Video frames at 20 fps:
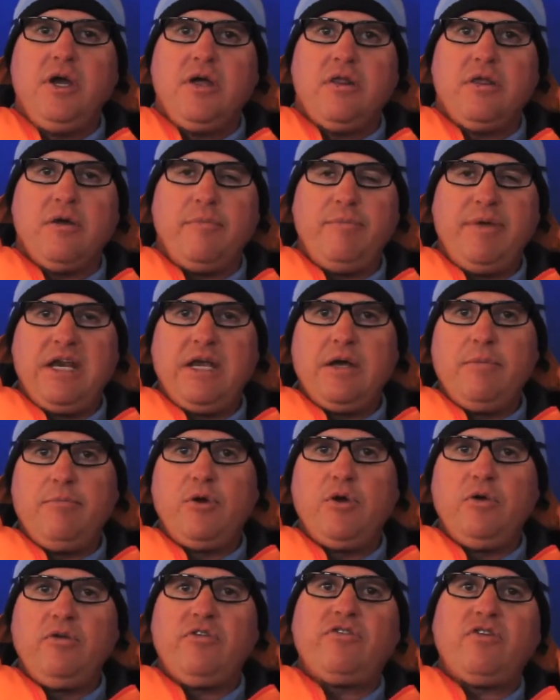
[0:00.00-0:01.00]
The medium
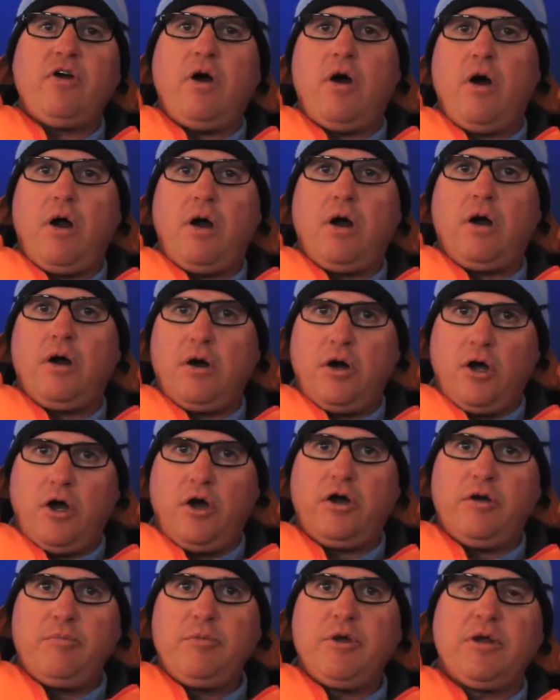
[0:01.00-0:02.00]
boots are
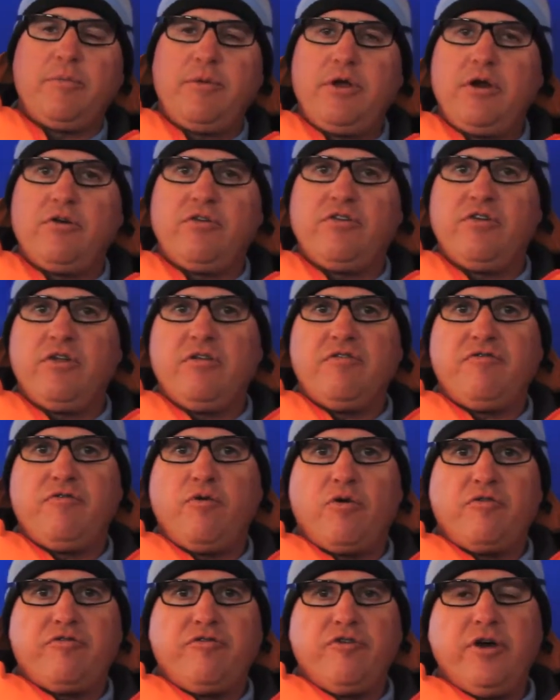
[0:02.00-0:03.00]
100 millimeters in the
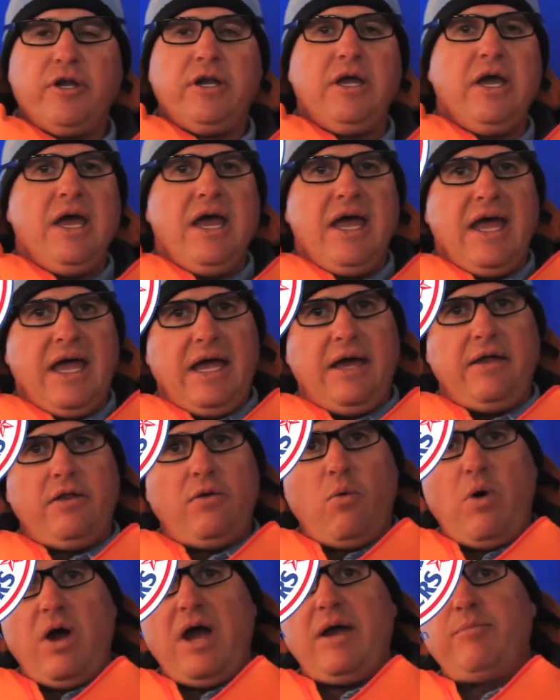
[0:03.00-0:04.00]
forefoot, and the
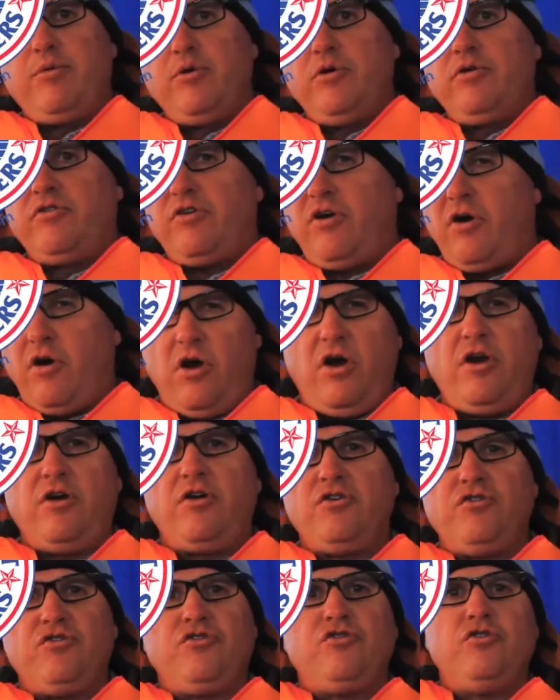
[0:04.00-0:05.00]
wide boots are
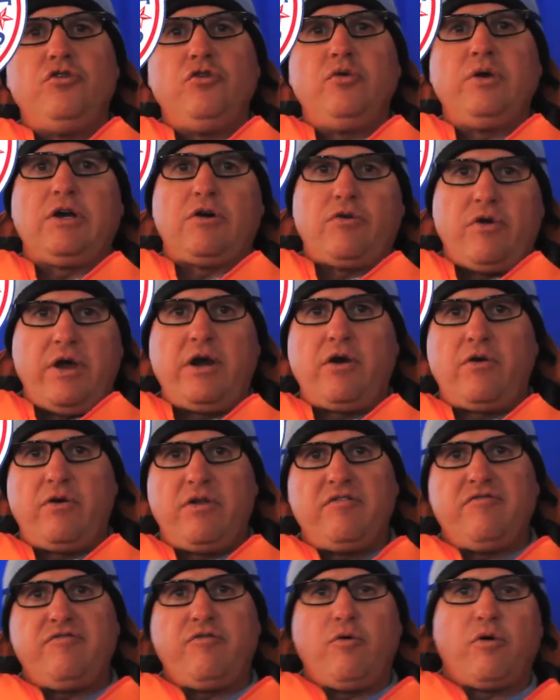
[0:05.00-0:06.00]
102 and greater in
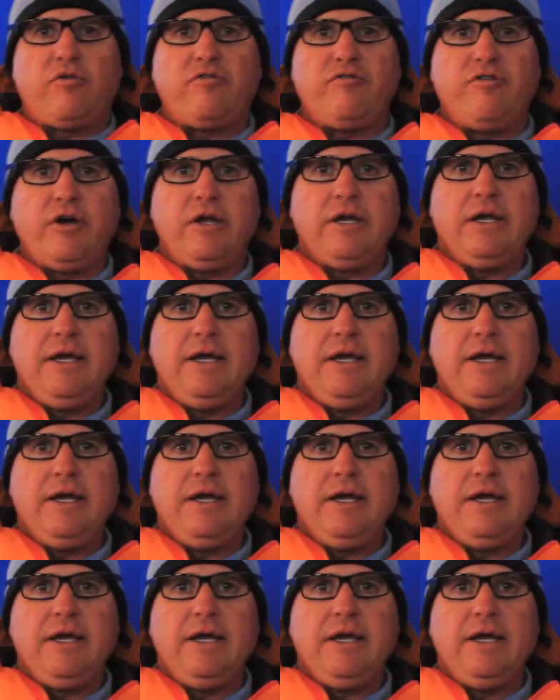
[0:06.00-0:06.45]
the forefoot.